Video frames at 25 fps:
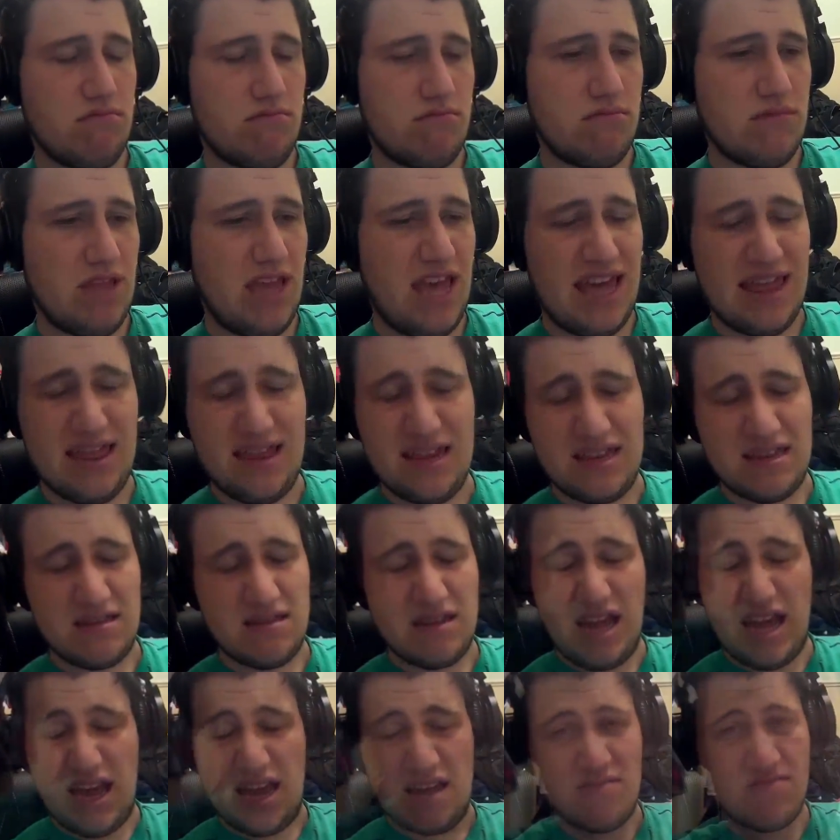yeah.
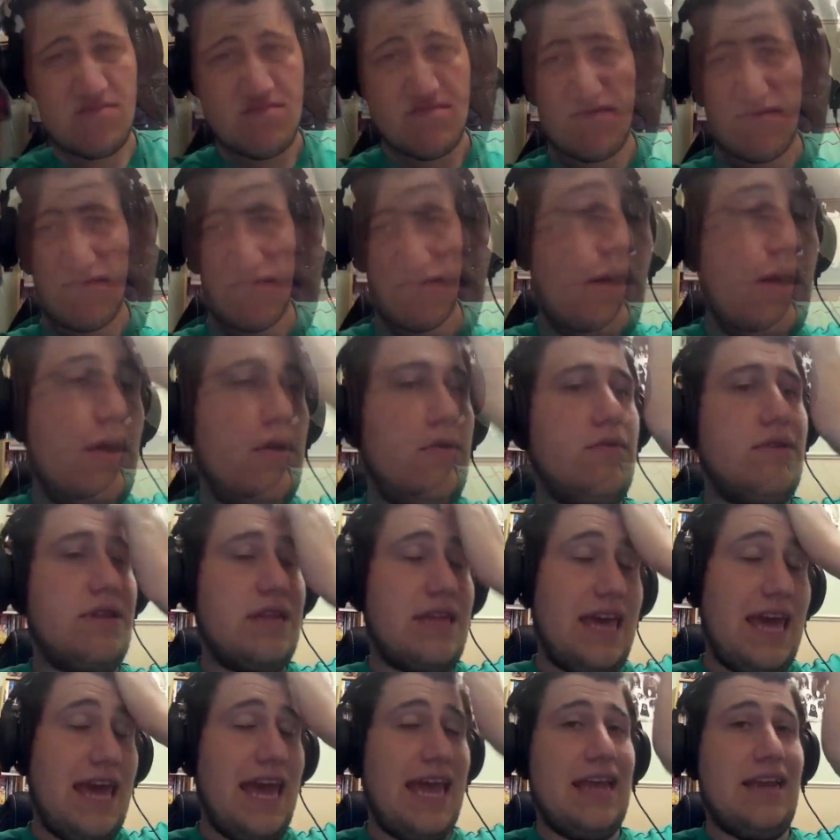
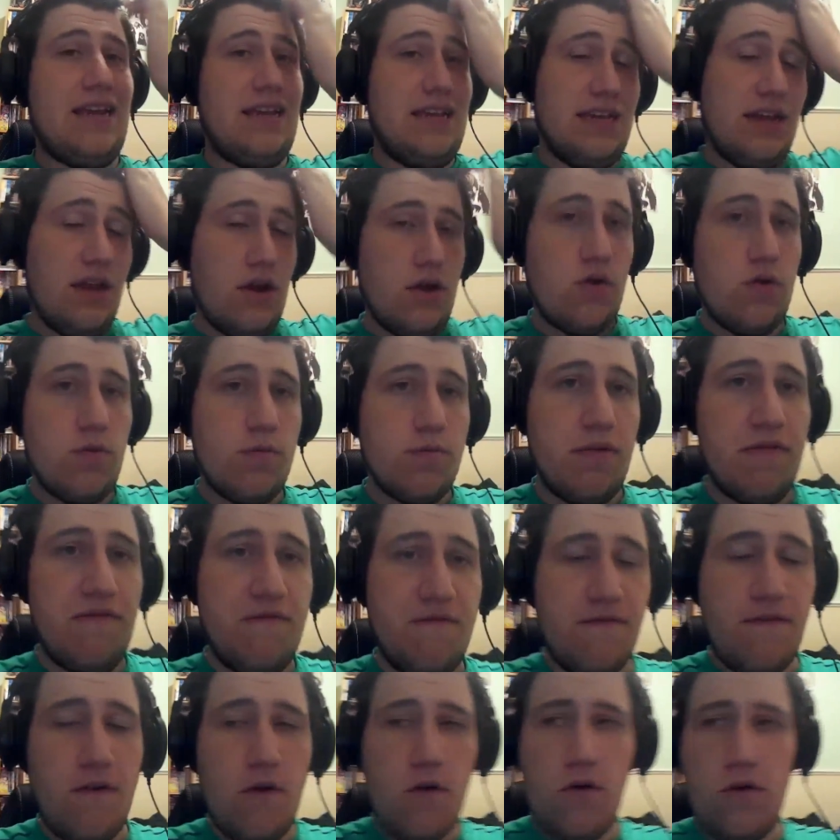Okay, so
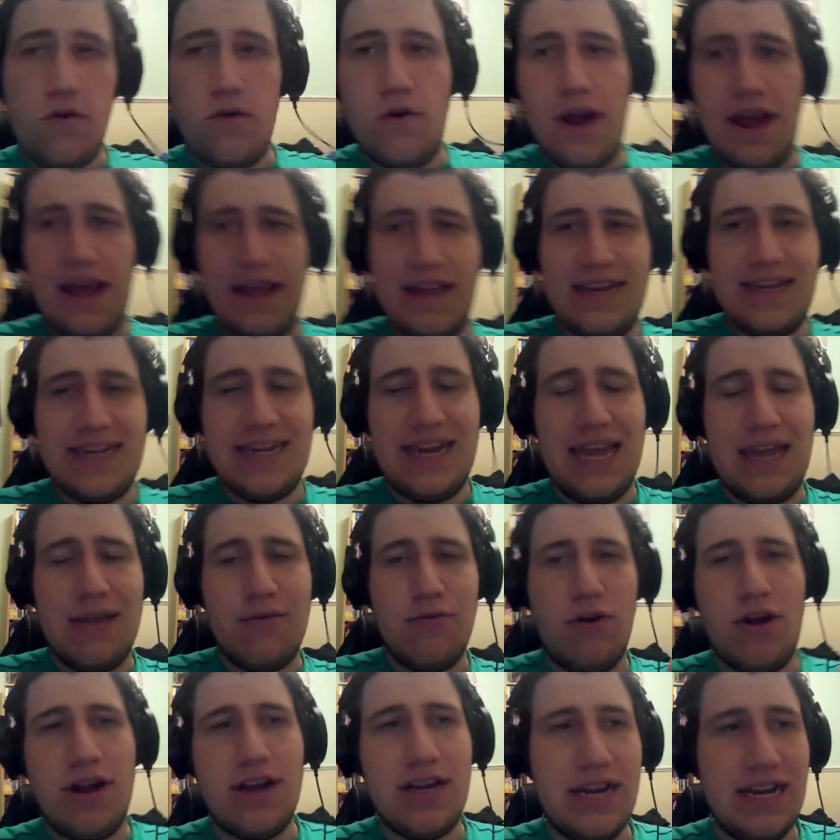before I say
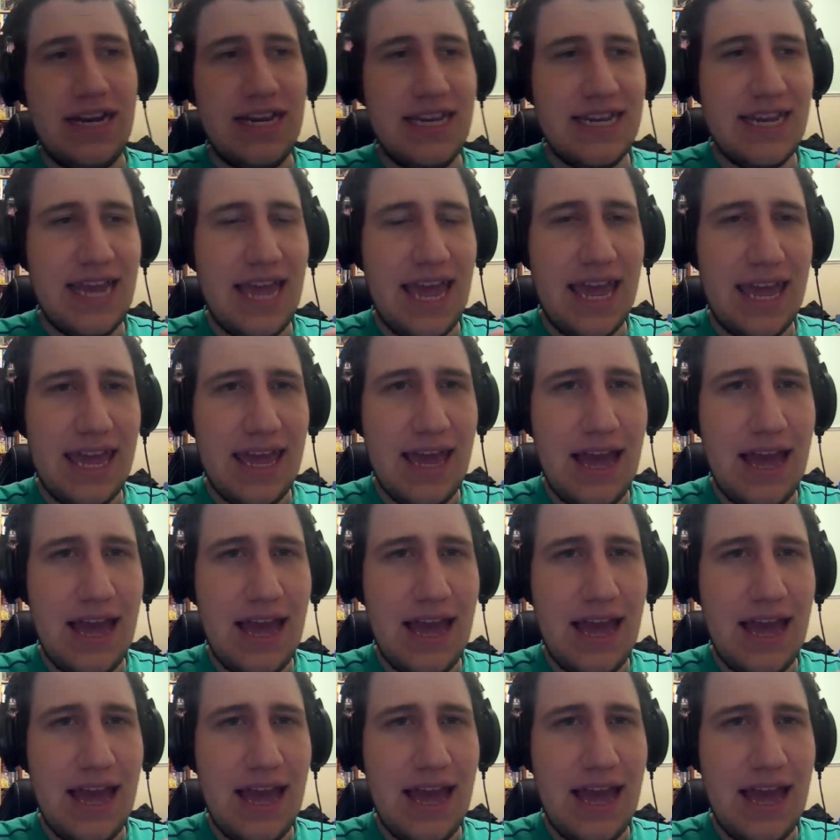what I need to say,